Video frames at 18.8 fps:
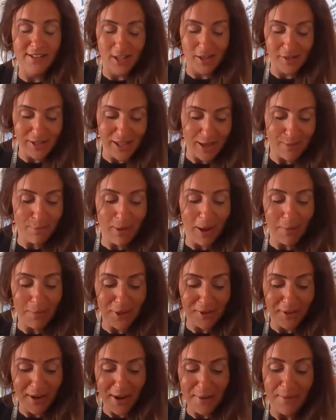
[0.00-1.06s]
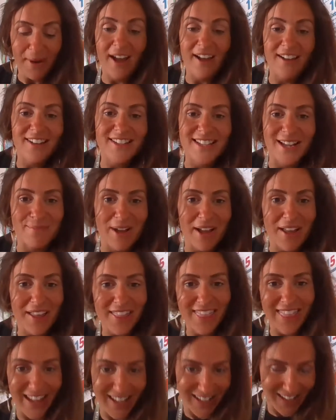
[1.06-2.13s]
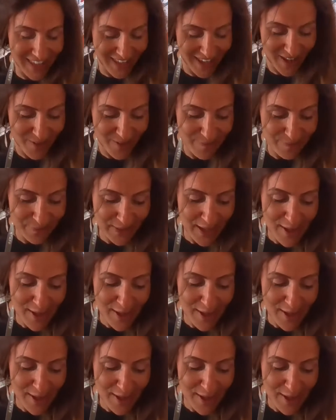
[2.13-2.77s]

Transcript: So, keep up the great work, Summer. Thank you.